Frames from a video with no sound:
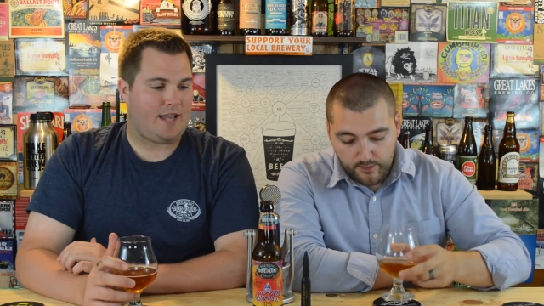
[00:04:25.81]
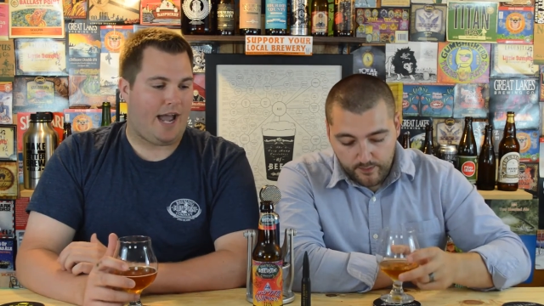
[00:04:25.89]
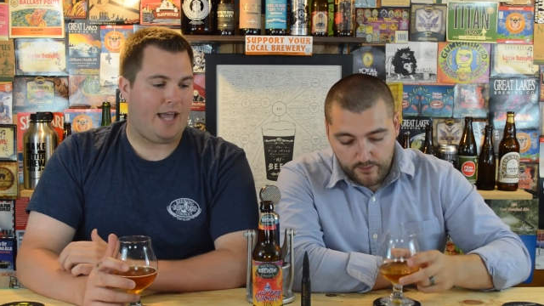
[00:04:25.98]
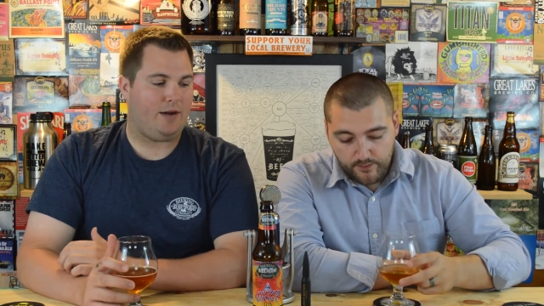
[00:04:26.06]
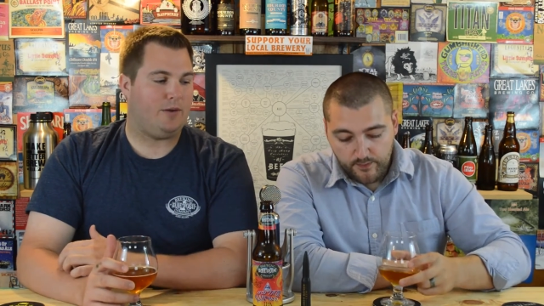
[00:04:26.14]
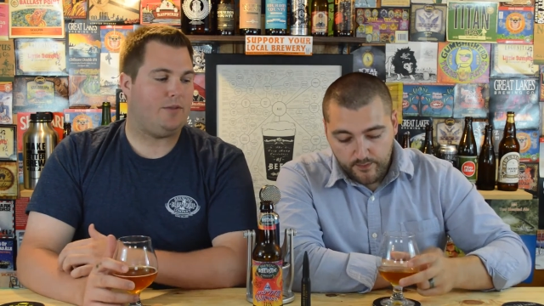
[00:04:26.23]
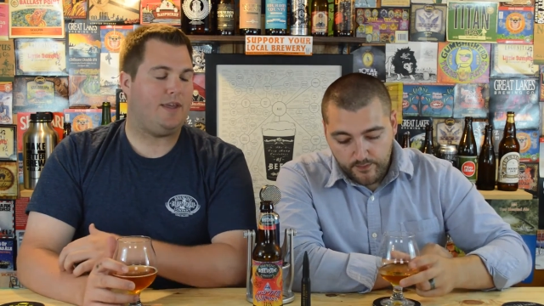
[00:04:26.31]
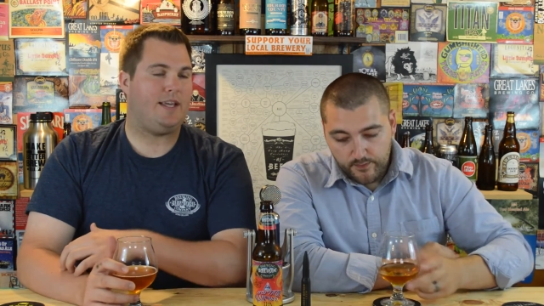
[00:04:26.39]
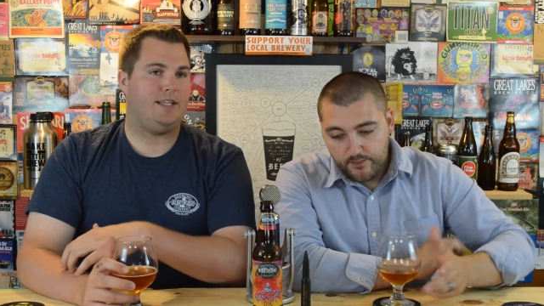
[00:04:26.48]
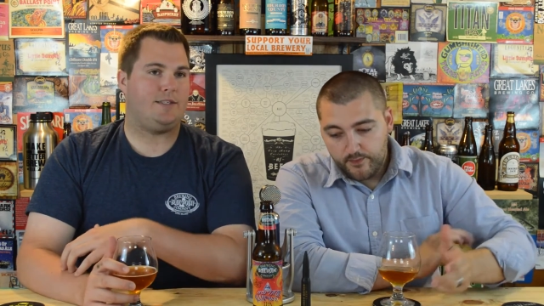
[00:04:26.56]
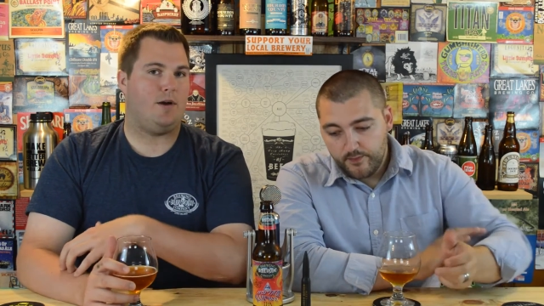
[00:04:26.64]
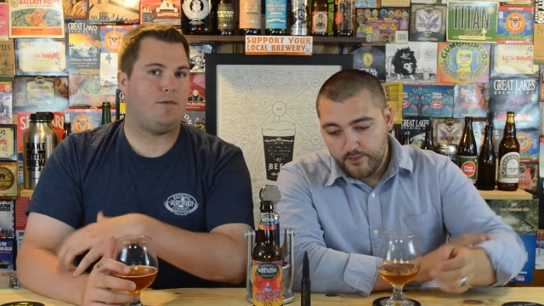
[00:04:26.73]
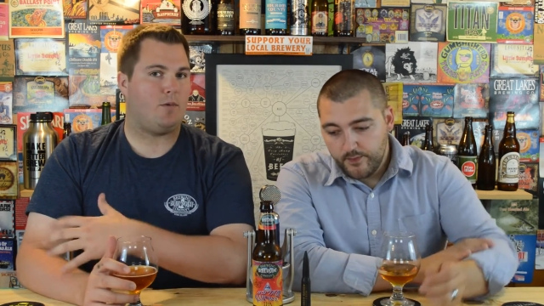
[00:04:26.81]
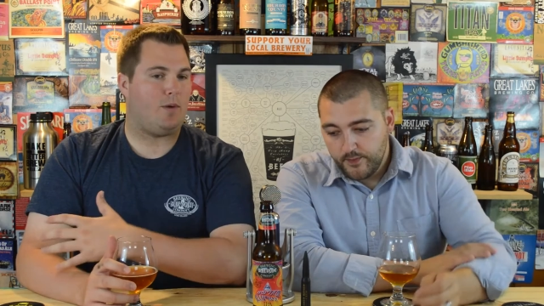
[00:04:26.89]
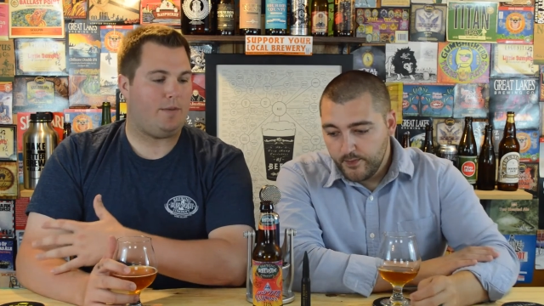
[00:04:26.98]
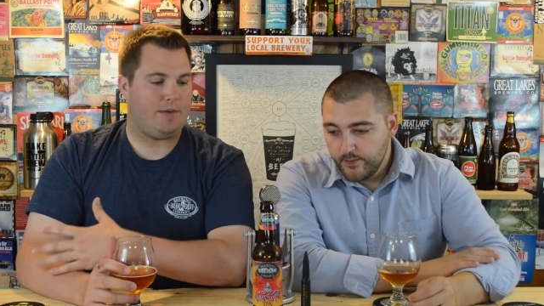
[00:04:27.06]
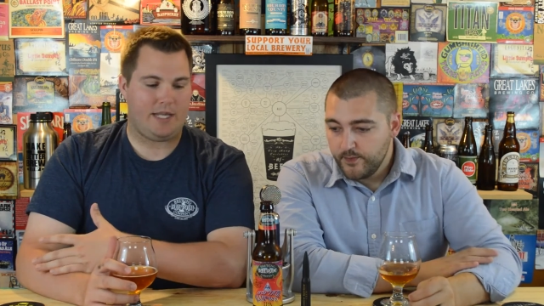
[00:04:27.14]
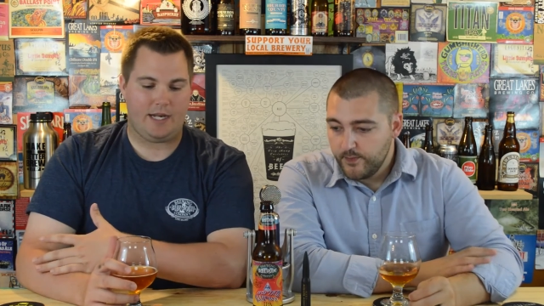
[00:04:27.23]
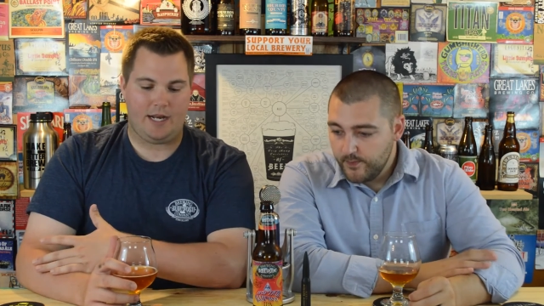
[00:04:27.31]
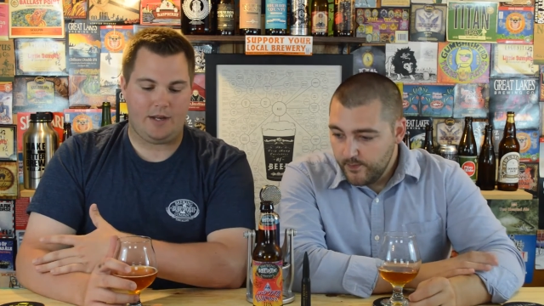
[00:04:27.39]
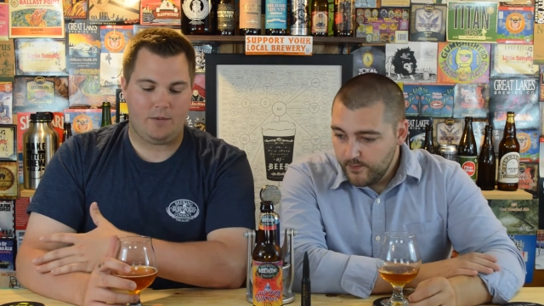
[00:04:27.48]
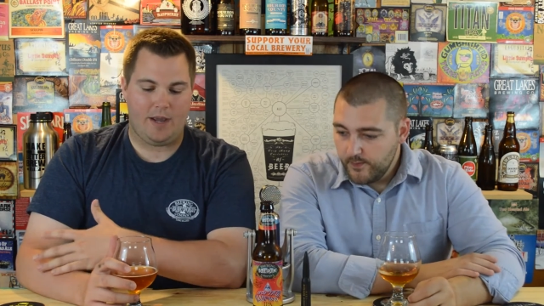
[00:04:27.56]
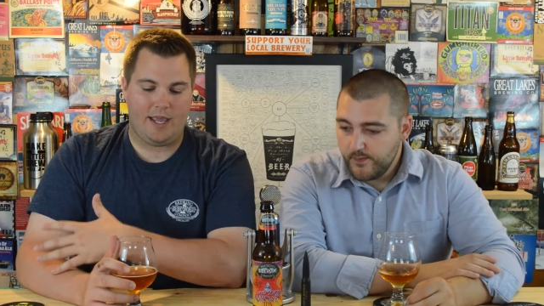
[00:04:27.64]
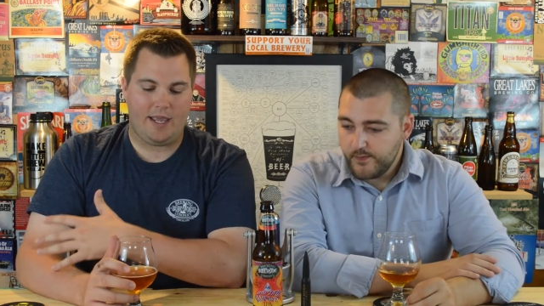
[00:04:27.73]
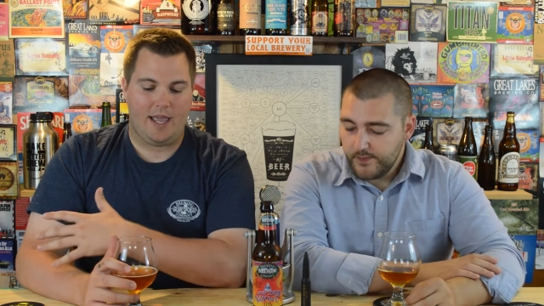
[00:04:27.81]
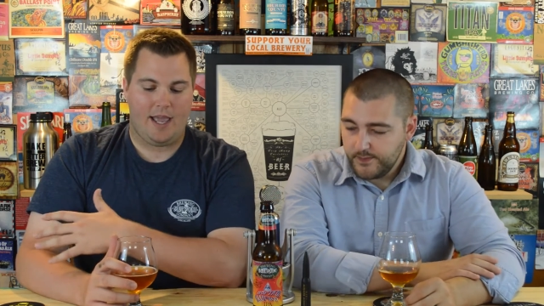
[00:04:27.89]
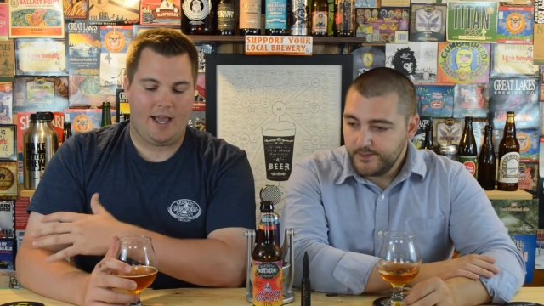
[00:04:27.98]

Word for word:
Speaker 1: I don't think it's overwhelming in any way,